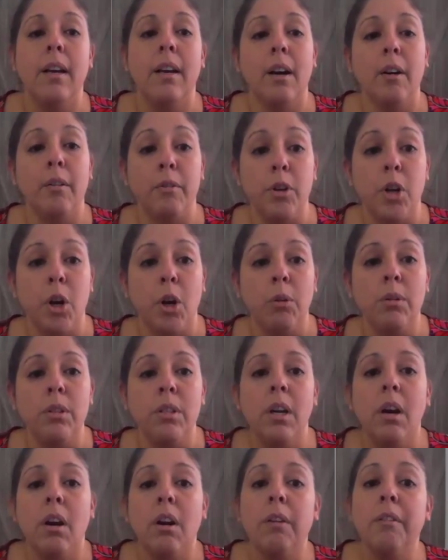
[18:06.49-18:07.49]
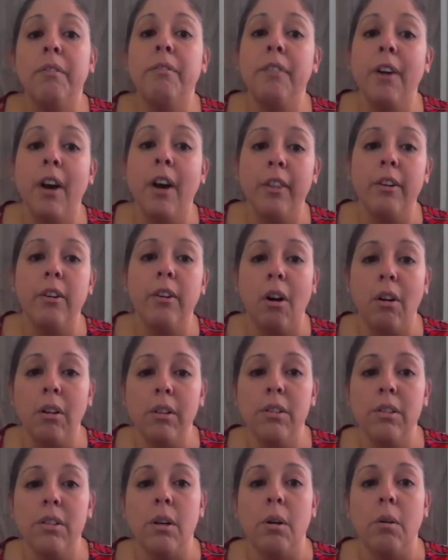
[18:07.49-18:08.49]
Of note, her father
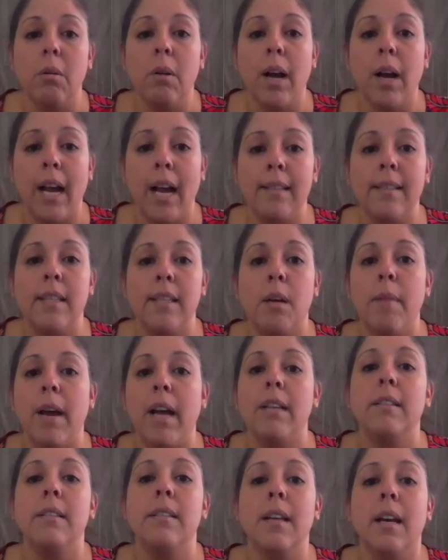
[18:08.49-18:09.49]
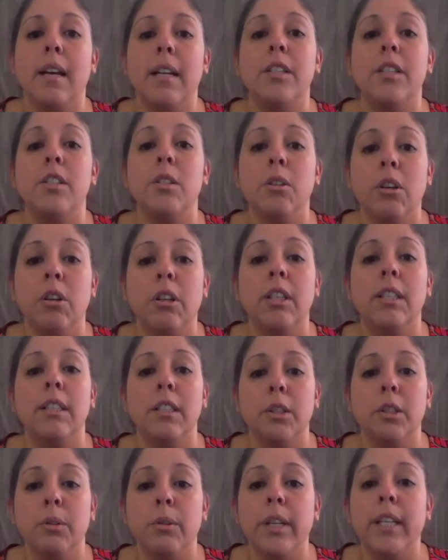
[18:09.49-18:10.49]
also has MS and is
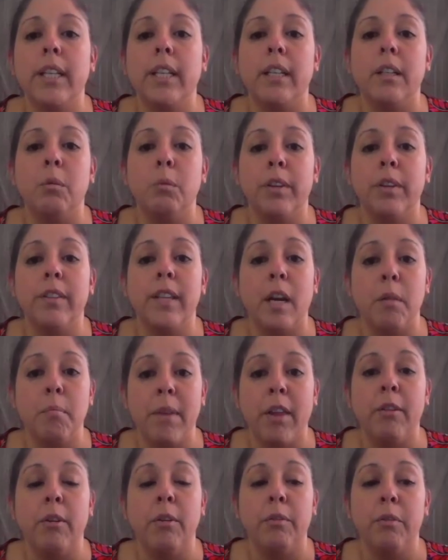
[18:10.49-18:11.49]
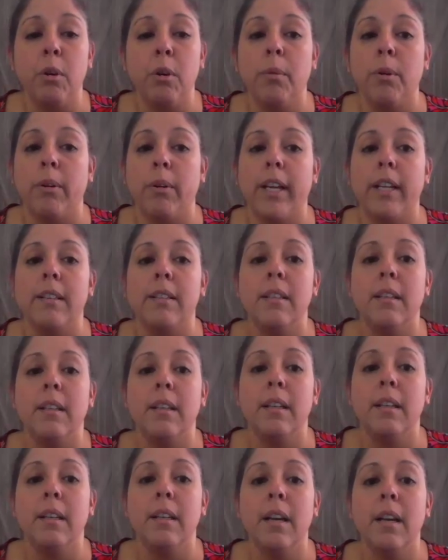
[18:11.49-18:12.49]
currently treated with dimethyl fumarate.
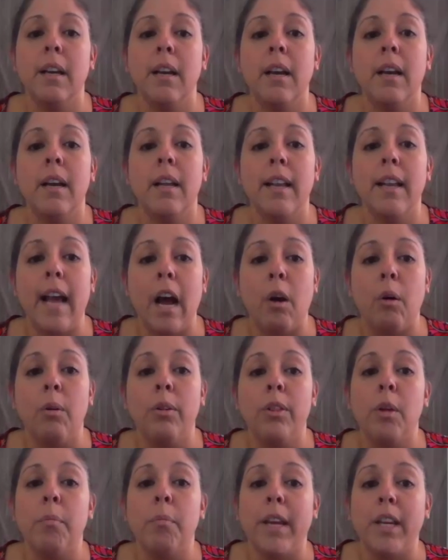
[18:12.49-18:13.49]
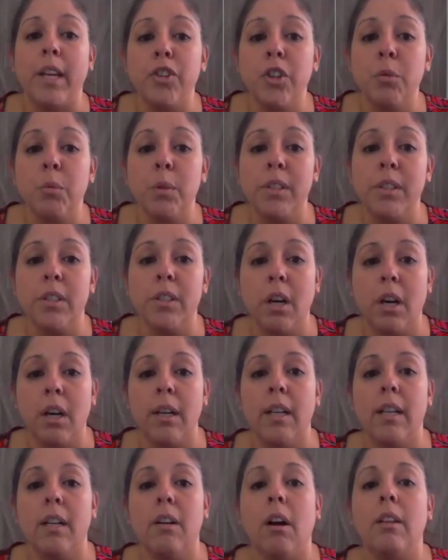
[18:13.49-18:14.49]
Now, the patient was
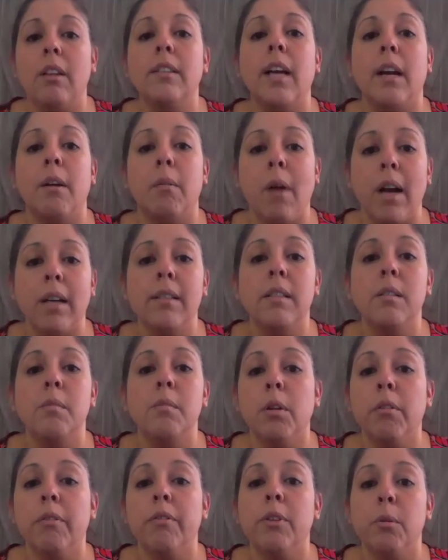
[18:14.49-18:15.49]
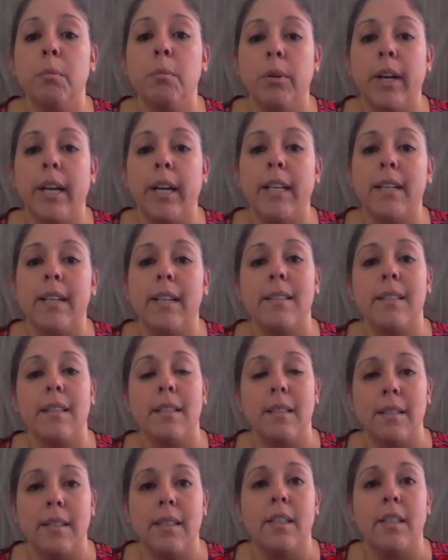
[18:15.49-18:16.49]
started on diroximel fumarate as a
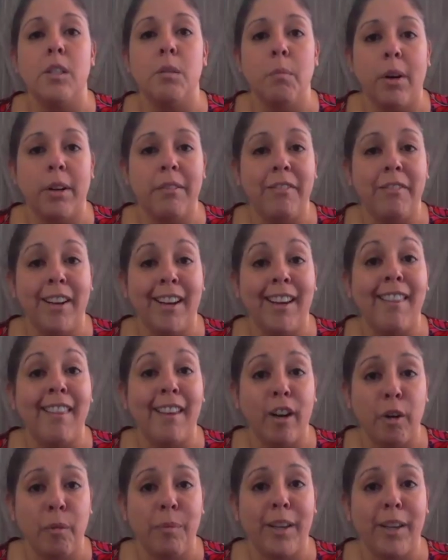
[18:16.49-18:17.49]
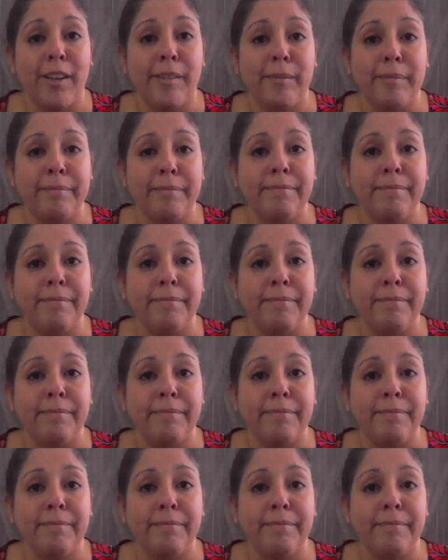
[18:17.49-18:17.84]
disease-modifying therapy.